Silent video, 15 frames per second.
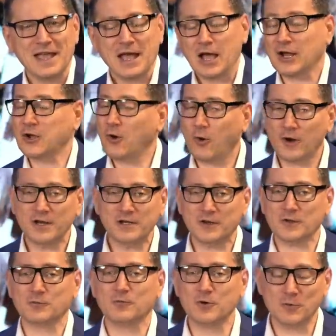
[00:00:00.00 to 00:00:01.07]
According to
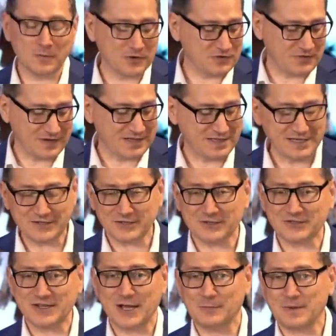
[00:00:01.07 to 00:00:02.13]
the rumors, Vin Diesel
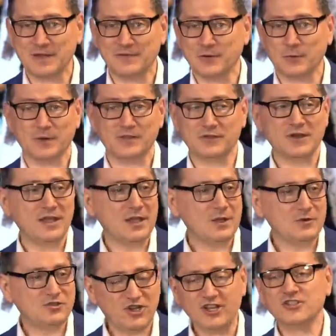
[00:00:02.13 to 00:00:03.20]
is now beefing with
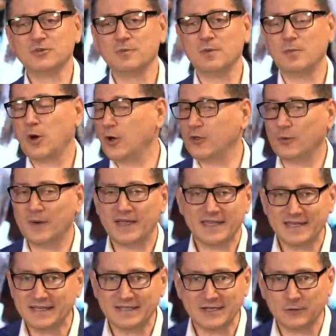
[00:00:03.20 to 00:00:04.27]
Jason Momoa the way
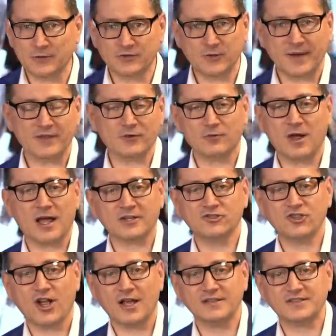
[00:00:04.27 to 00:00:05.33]
he did with Dwayne The Rock
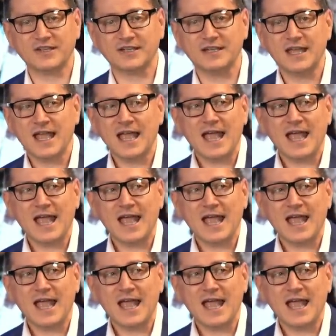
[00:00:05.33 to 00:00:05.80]
Johnson.